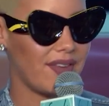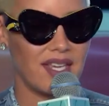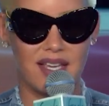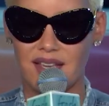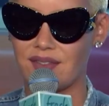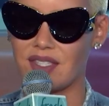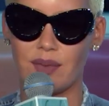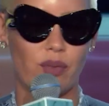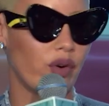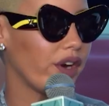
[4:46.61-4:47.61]
He gives
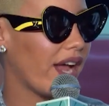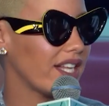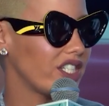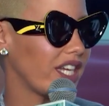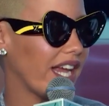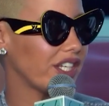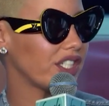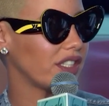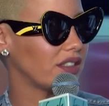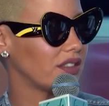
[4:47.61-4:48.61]
the more
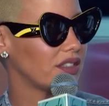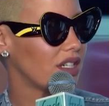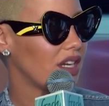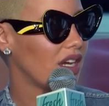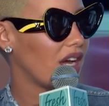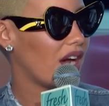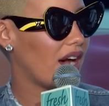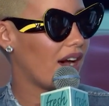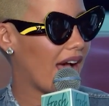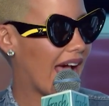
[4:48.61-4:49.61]
education
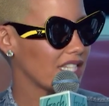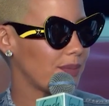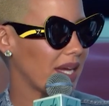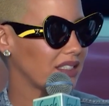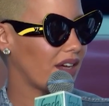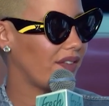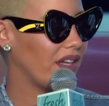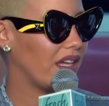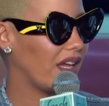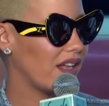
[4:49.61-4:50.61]
uh, aspect of
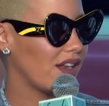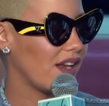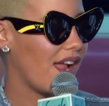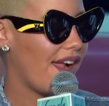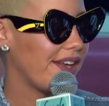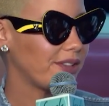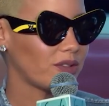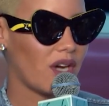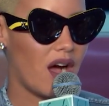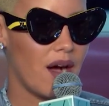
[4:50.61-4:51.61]
it. And
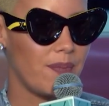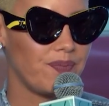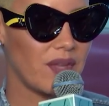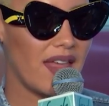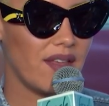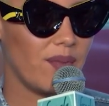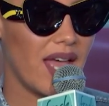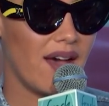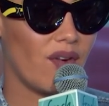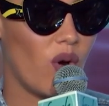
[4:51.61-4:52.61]
um, and then we
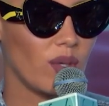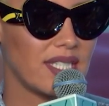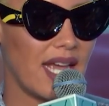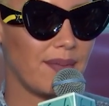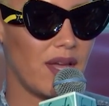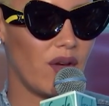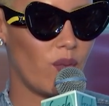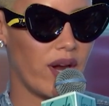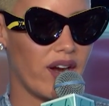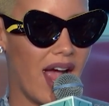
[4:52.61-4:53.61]
have a whole segment
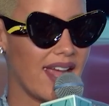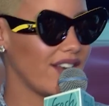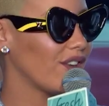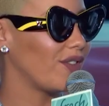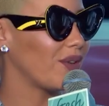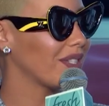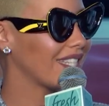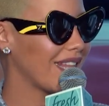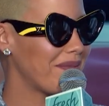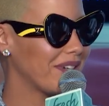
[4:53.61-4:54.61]
where I interview a
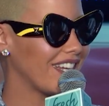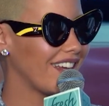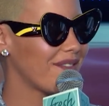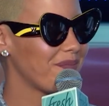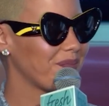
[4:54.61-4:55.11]
celebrity,